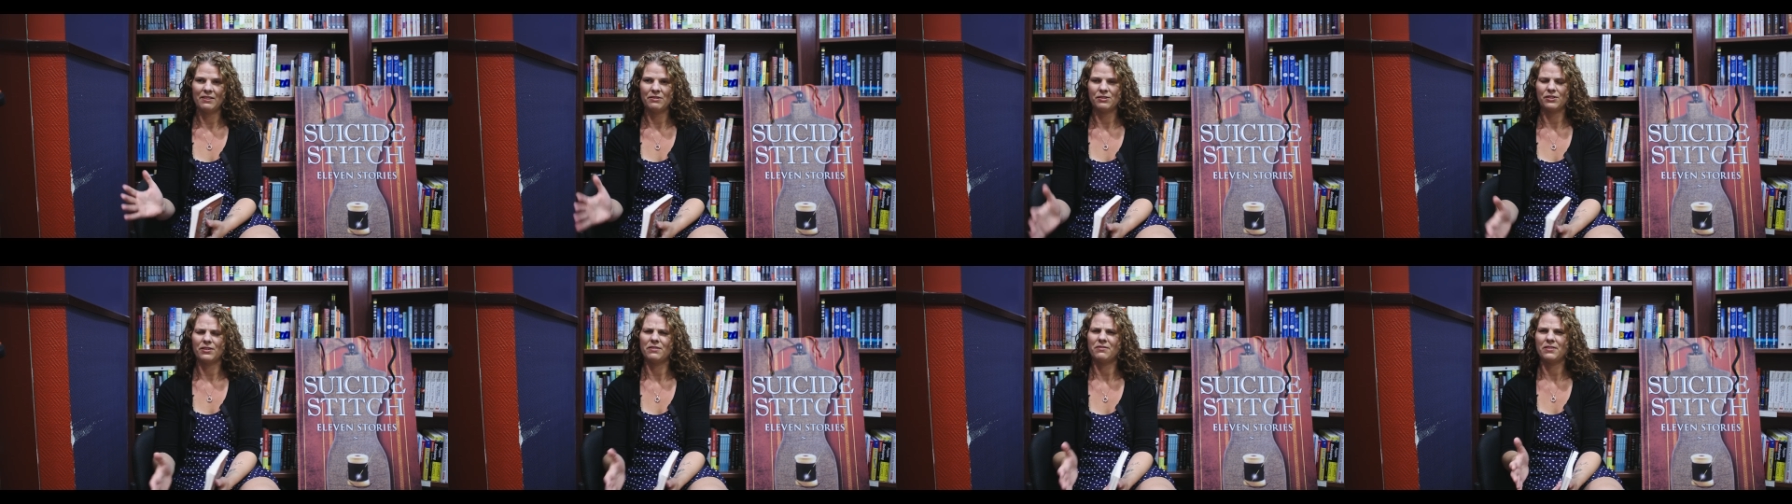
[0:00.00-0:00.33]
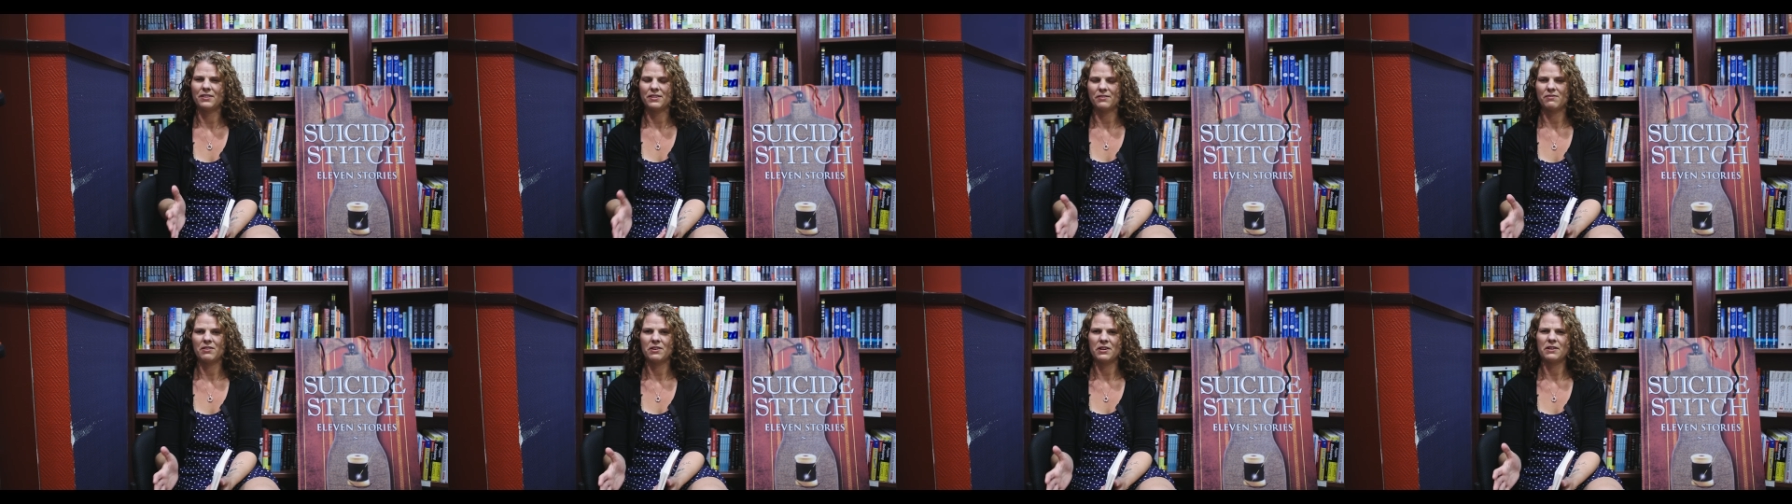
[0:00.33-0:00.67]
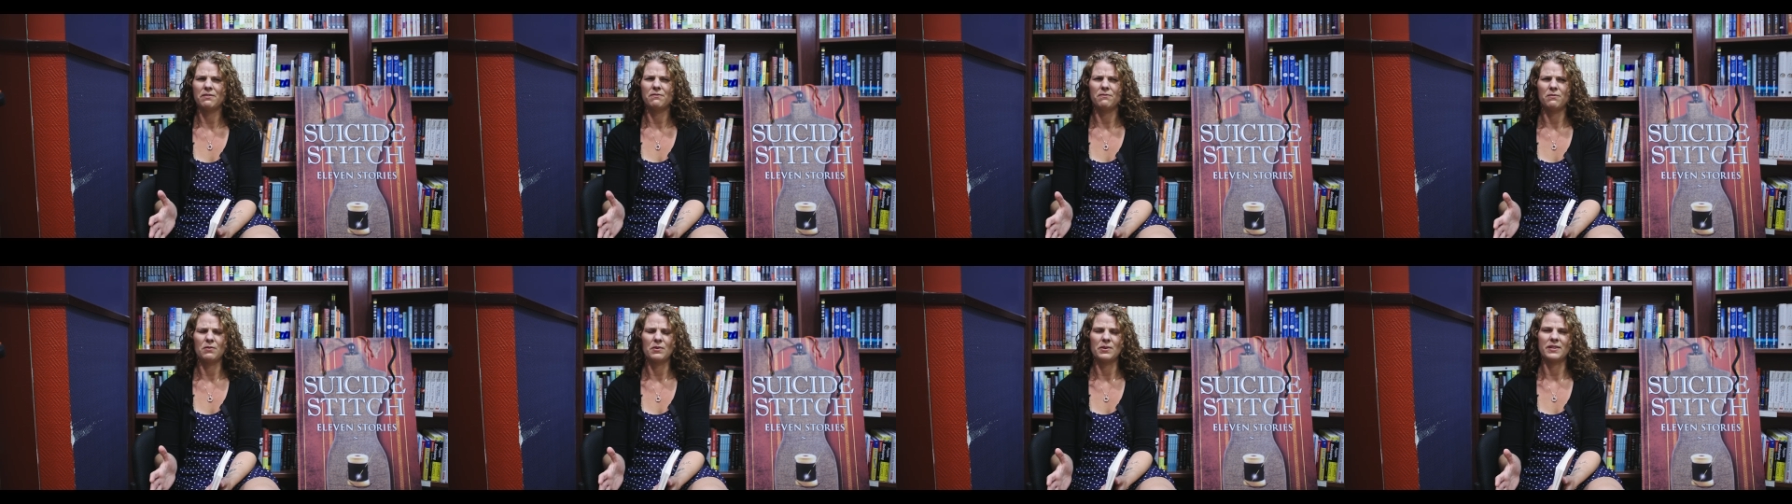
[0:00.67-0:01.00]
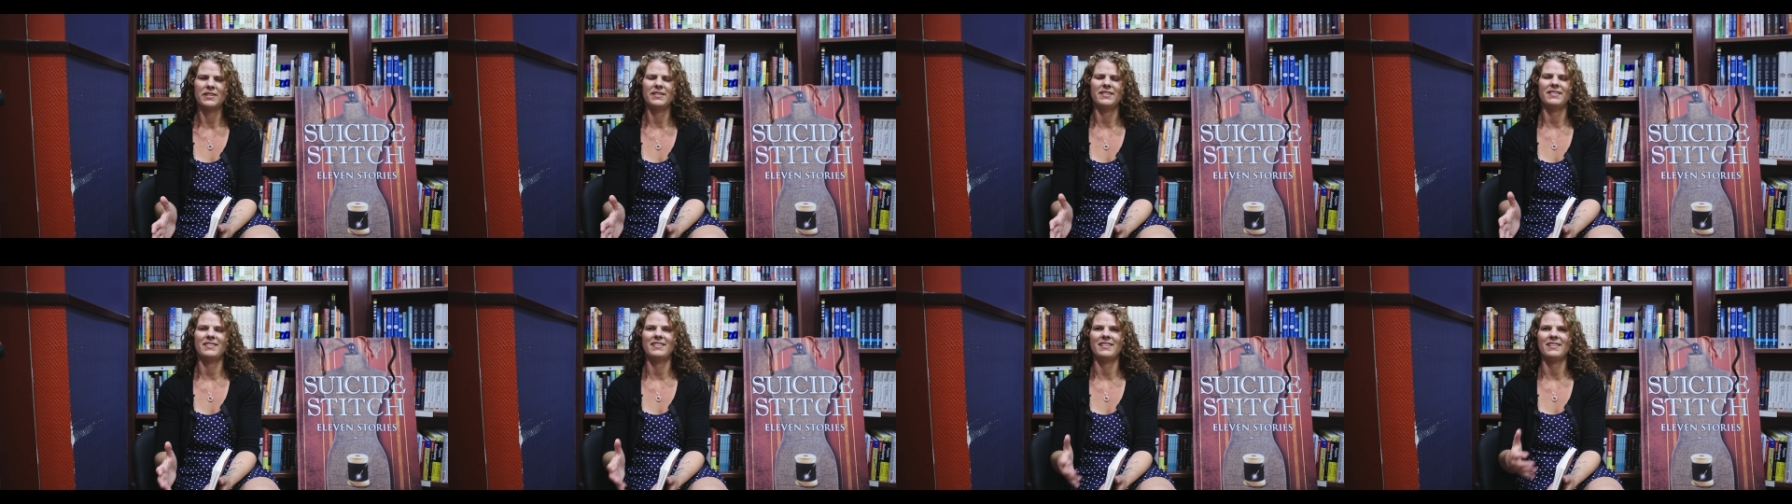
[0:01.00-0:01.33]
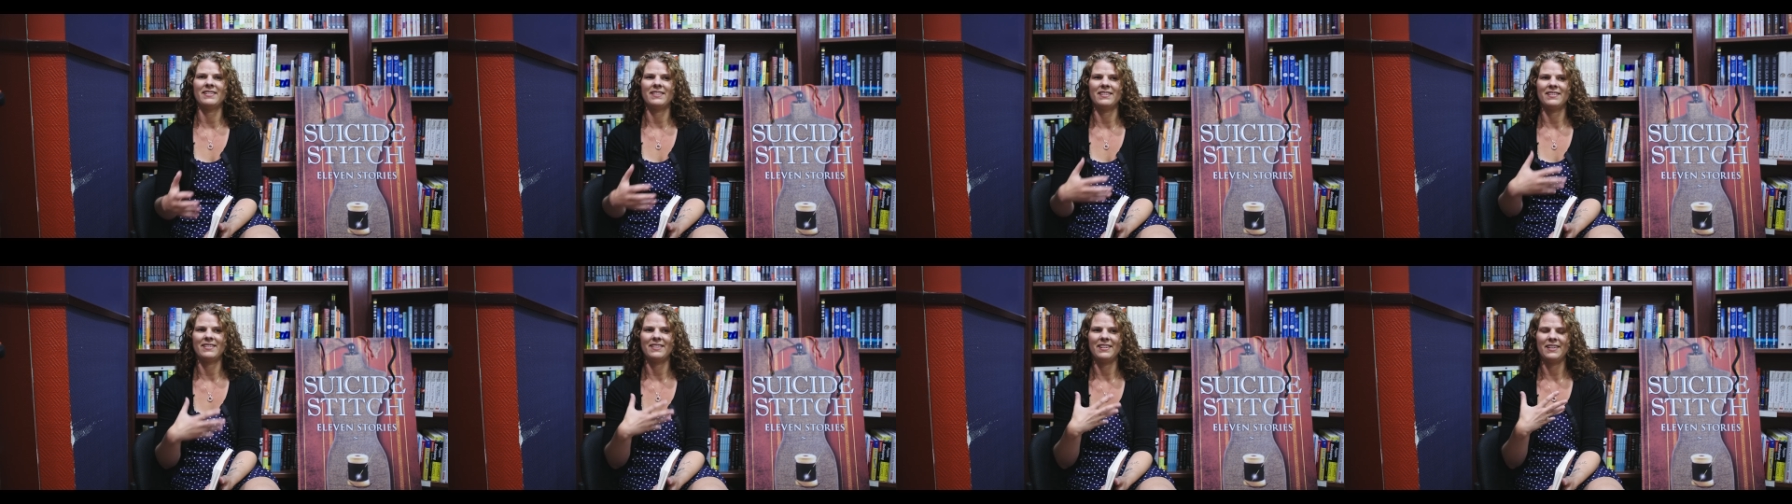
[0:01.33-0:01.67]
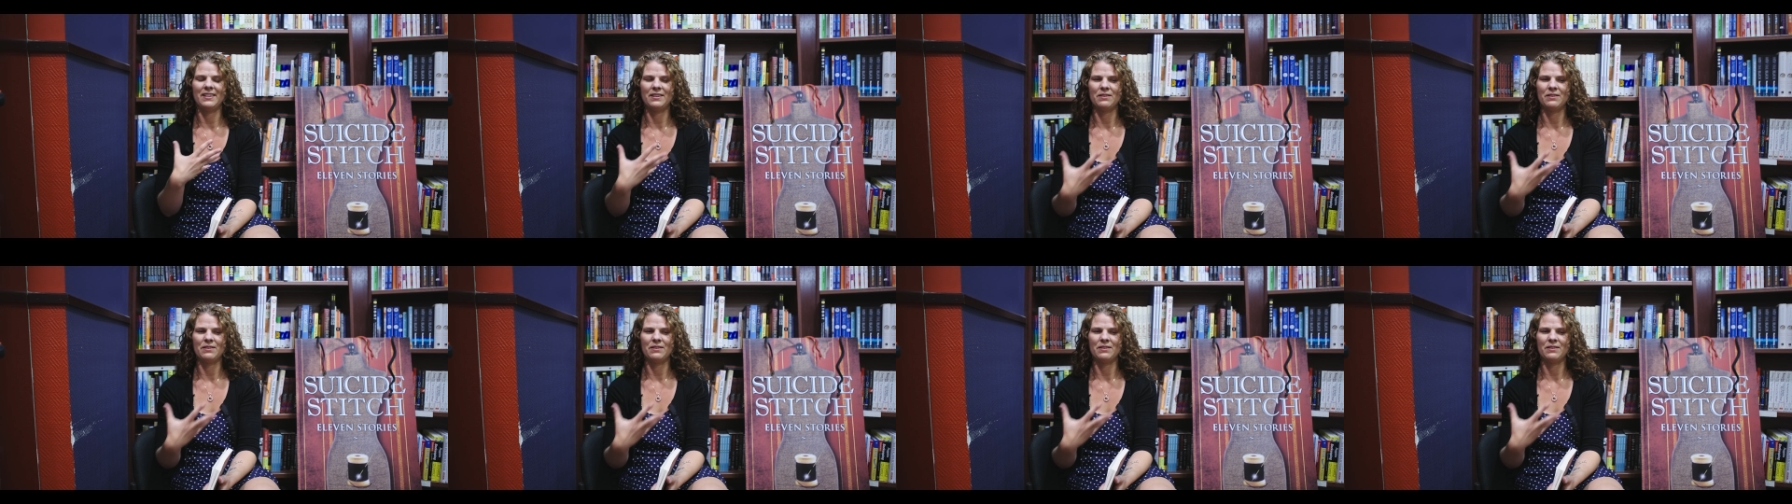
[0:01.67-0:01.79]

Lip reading: it usually feels very forced, and,